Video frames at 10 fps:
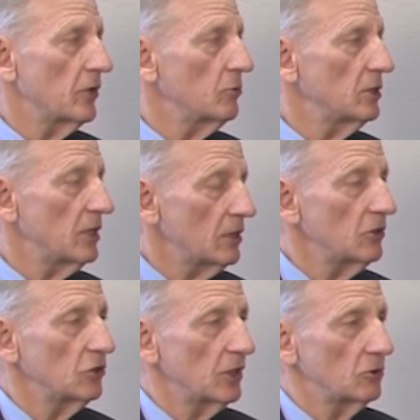they would take
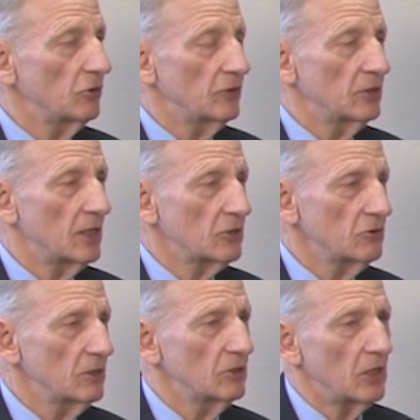the child to the
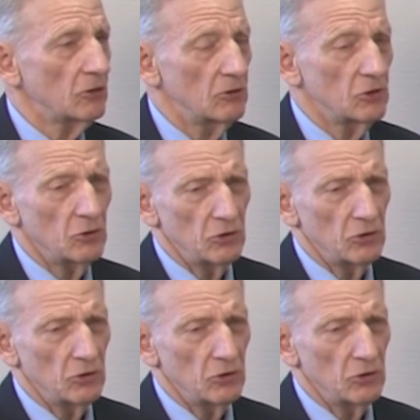doctor and the doctor would say,